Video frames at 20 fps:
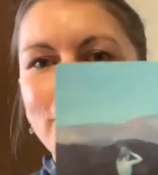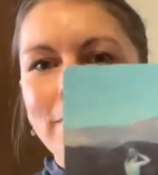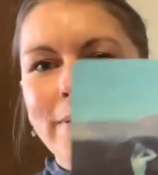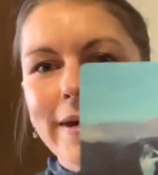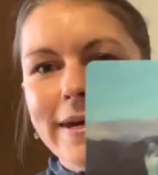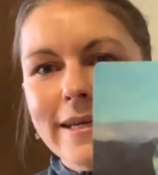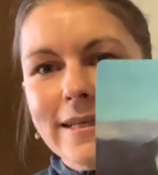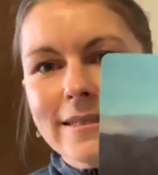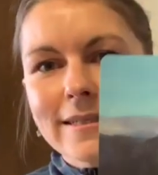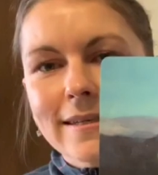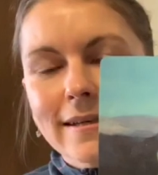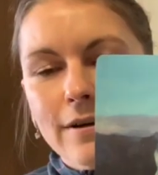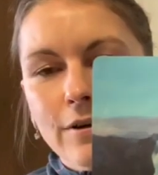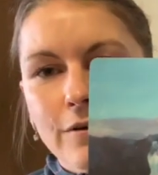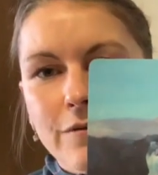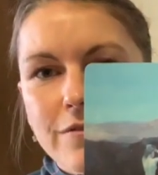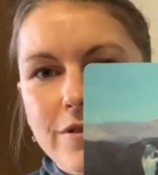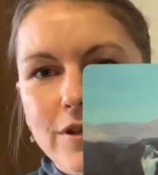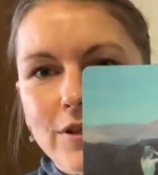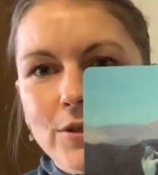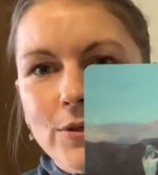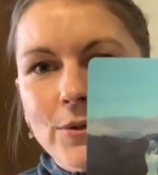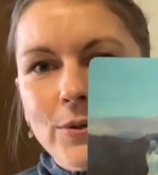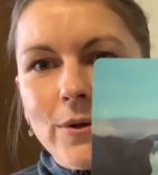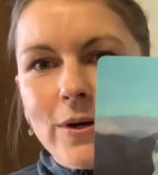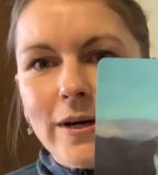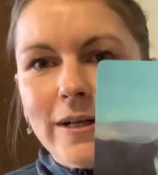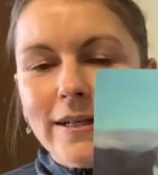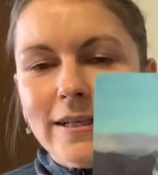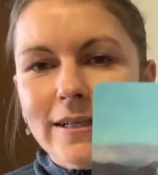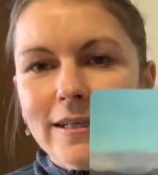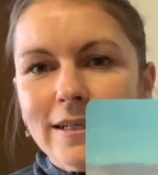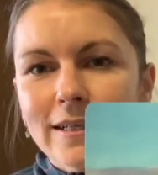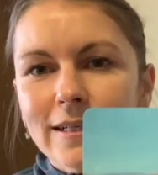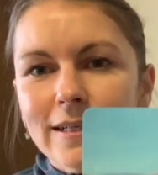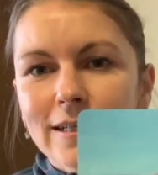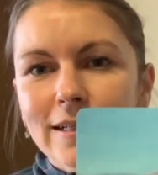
the painting of the dawn.